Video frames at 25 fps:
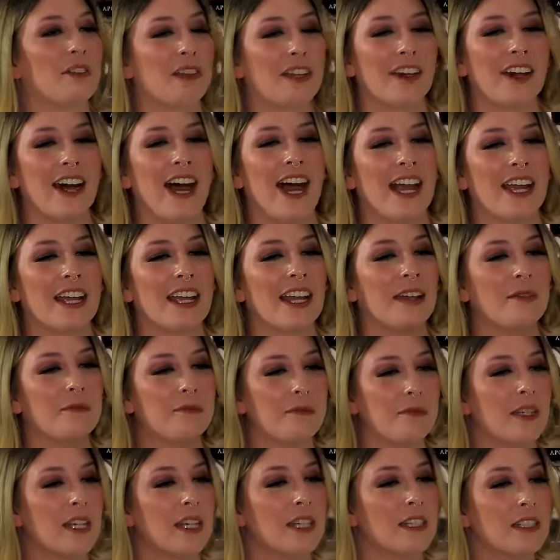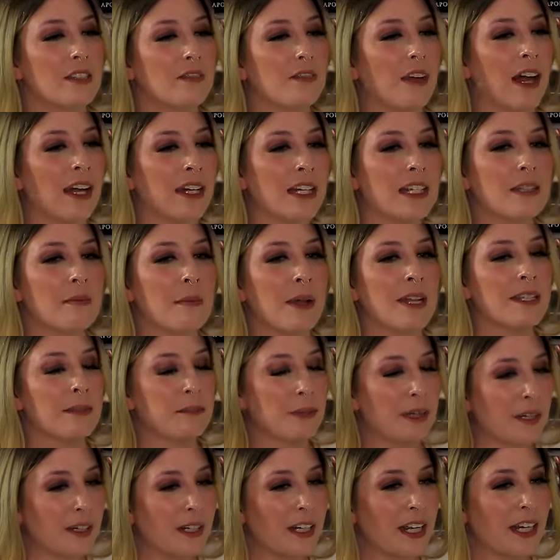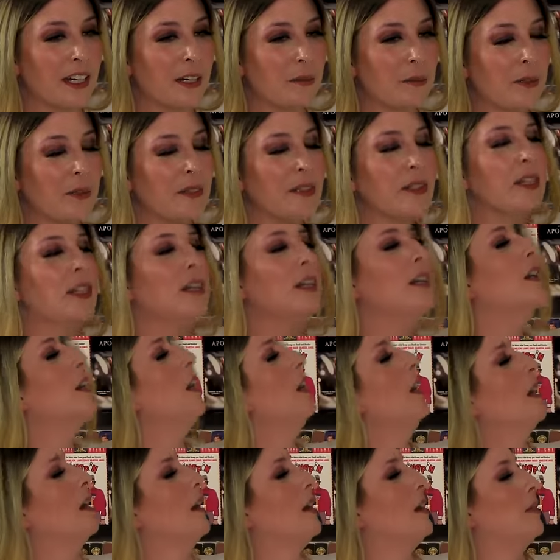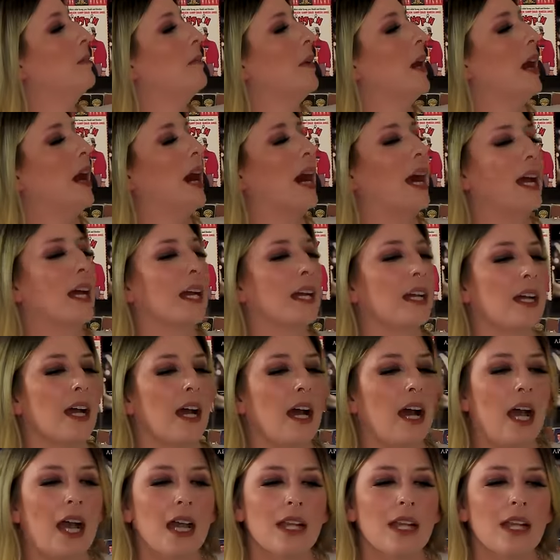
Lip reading: feel. Divine is my spirit animal. I